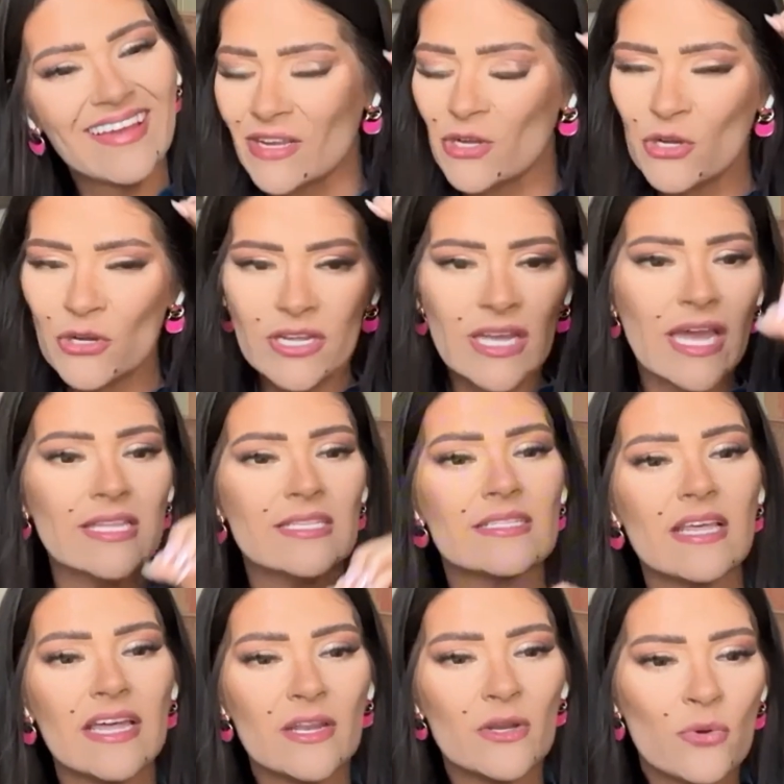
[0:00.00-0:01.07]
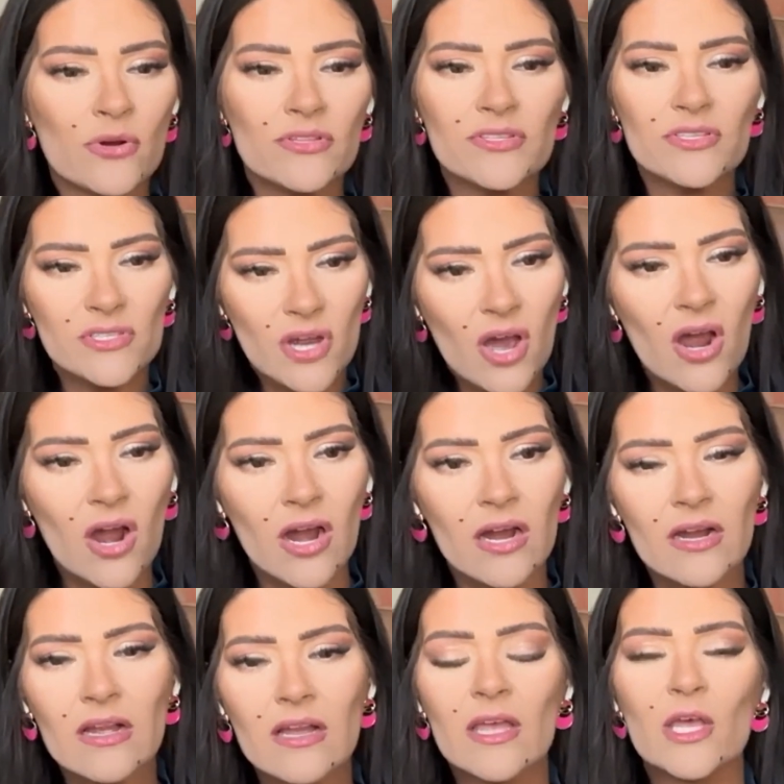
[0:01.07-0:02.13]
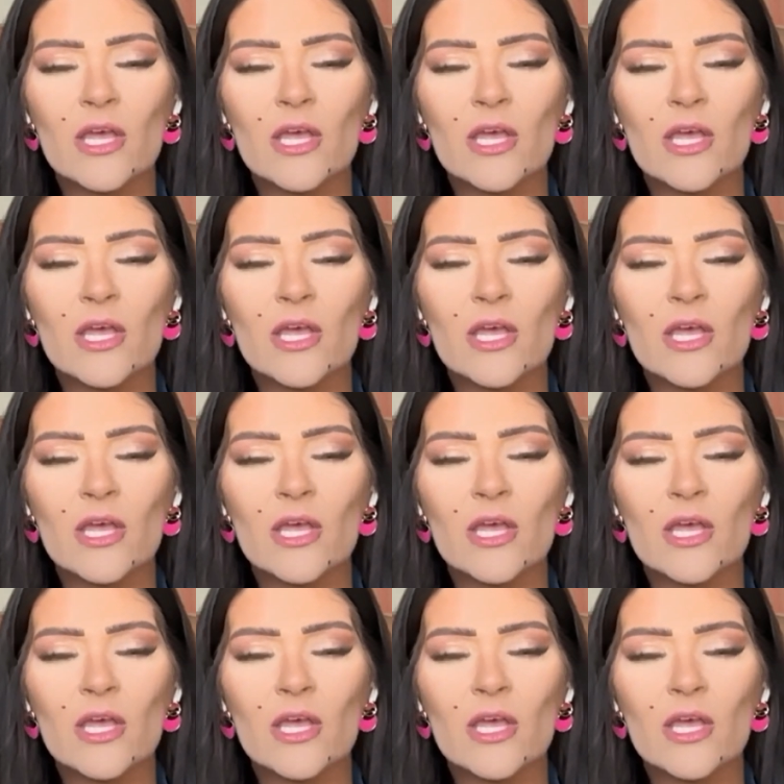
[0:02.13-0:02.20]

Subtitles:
Creates that North Star